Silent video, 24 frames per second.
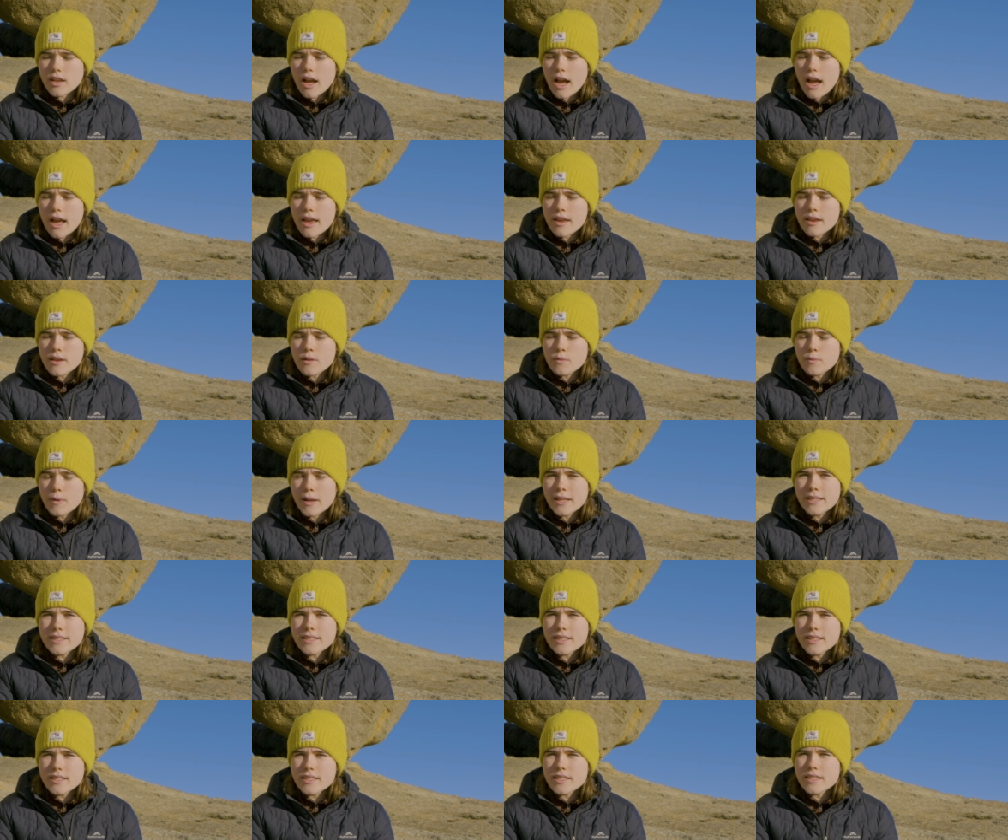I
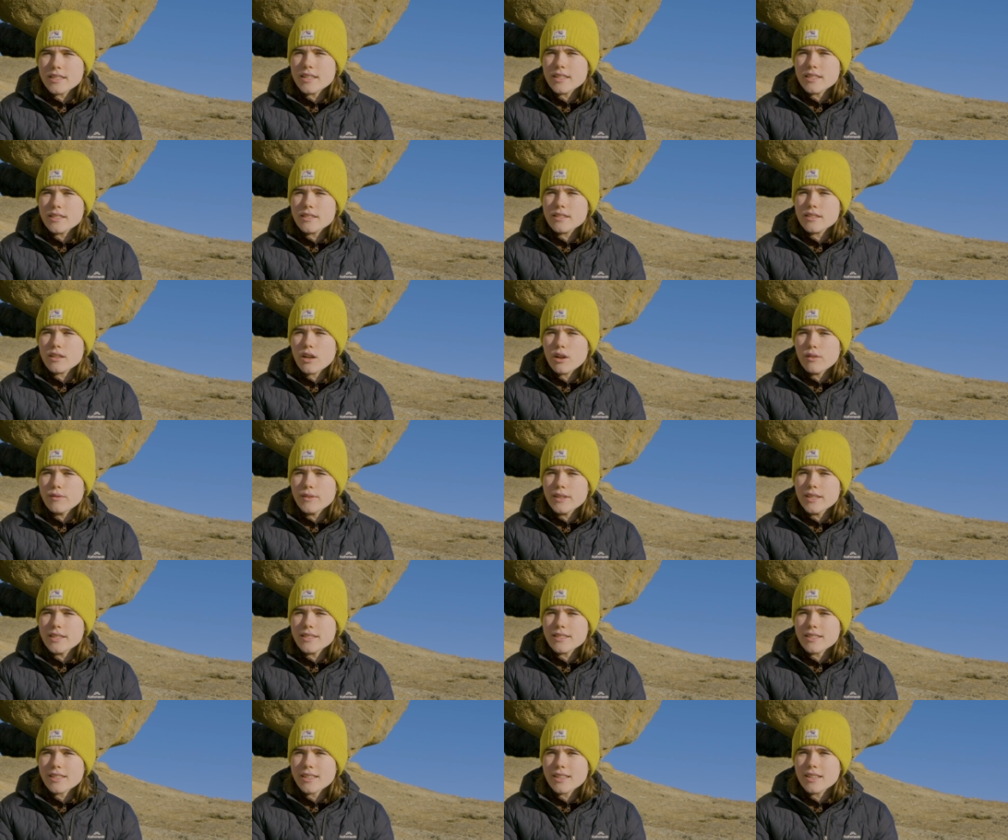went into this
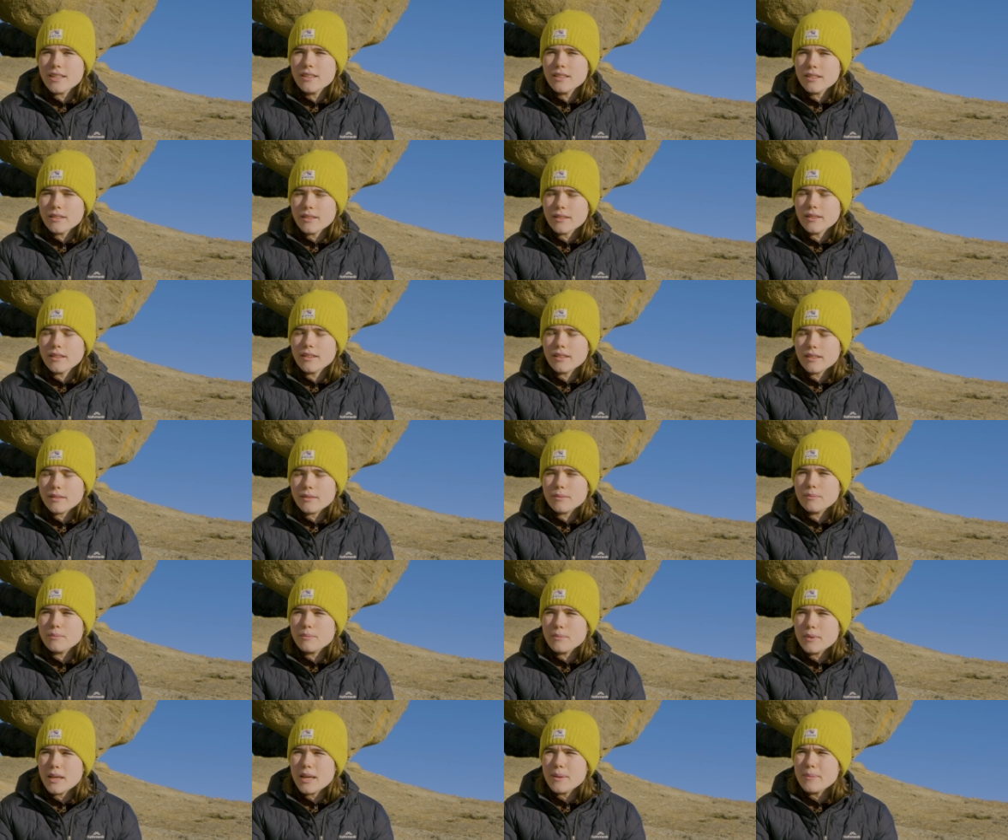obviously
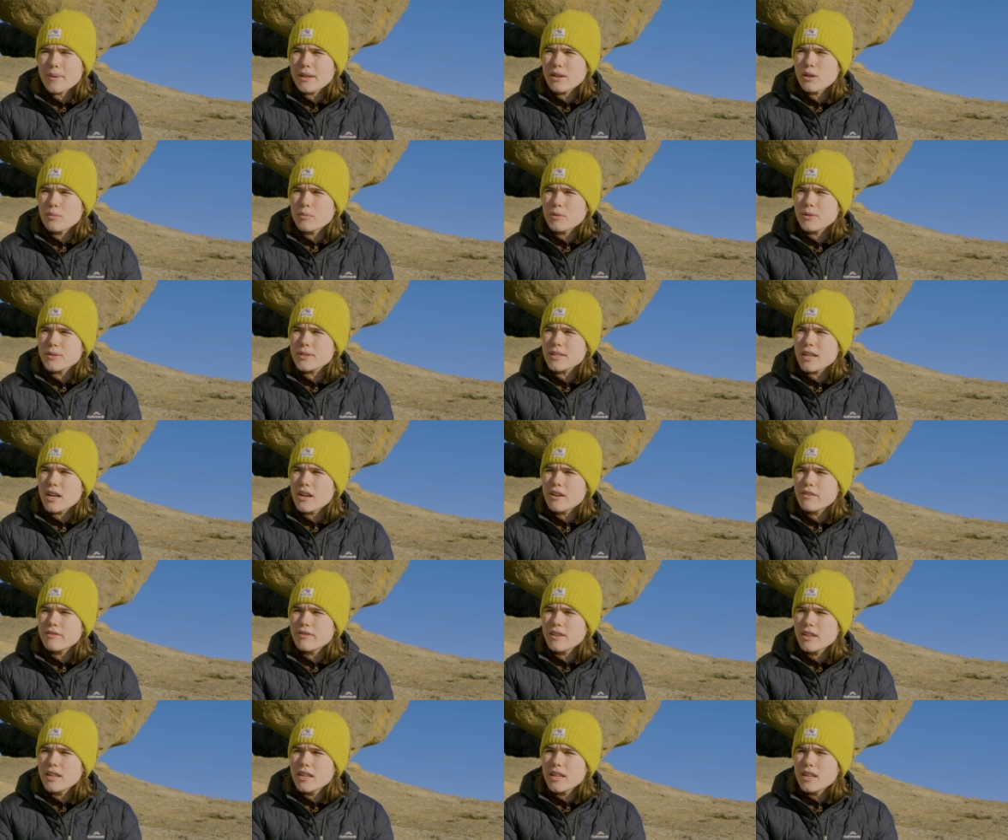being my normal
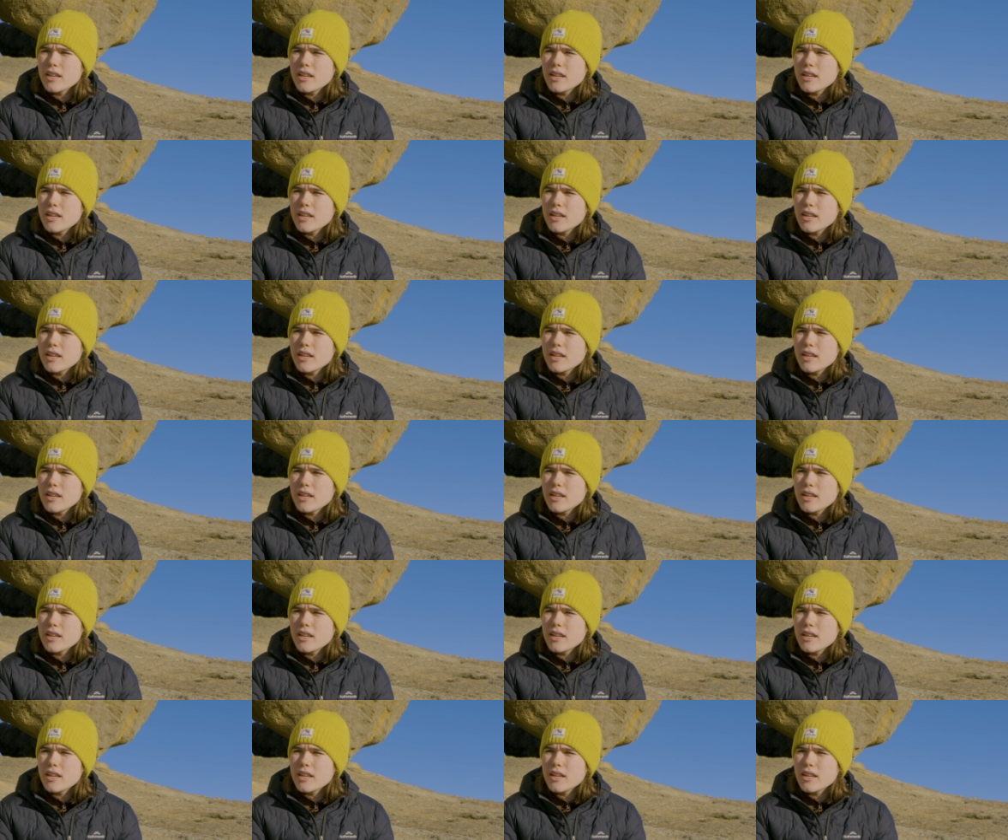self,